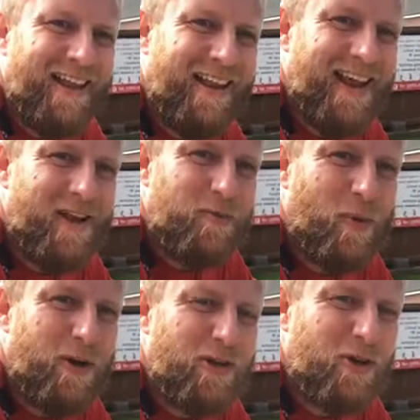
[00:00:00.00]
Lenny's
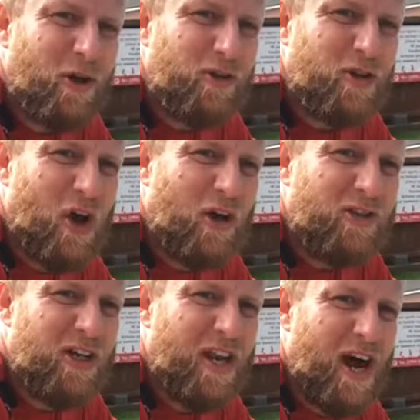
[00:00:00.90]
putting his own scores
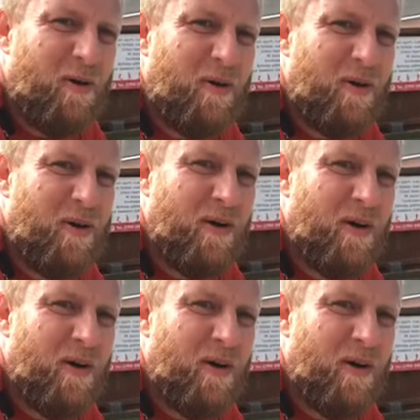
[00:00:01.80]
in now.